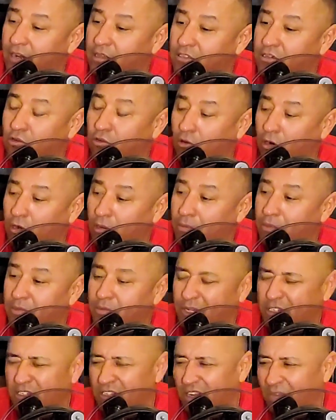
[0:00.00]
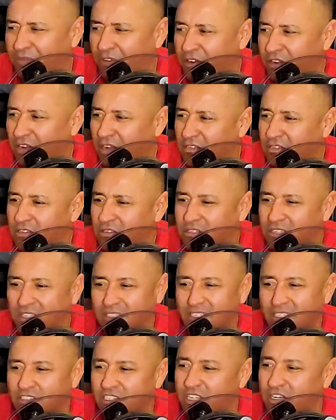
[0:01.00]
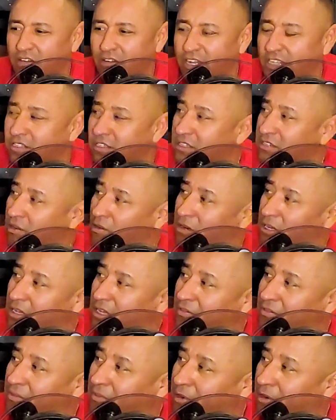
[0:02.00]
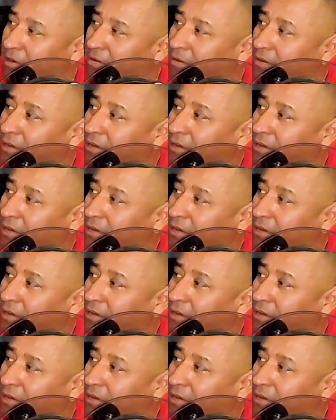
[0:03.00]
to school them, especially if they're youngsters, because this generation is totally different, bro.